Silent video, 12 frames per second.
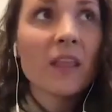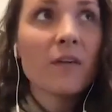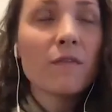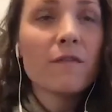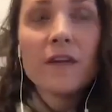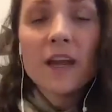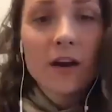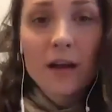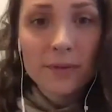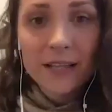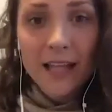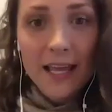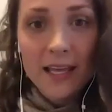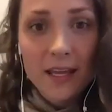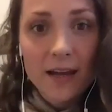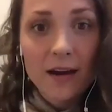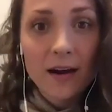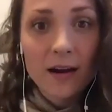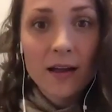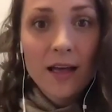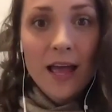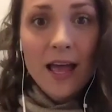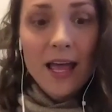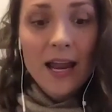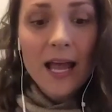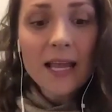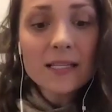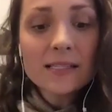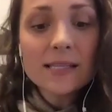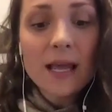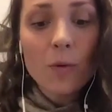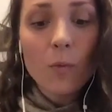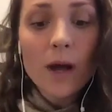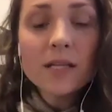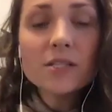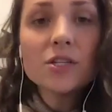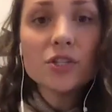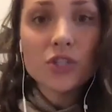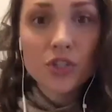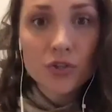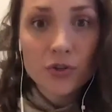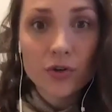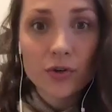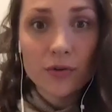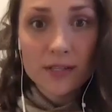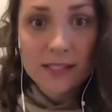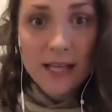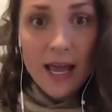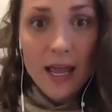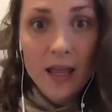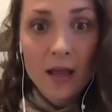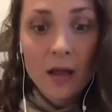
fear at play here. Mm-hmm. And I can say, what does truth say?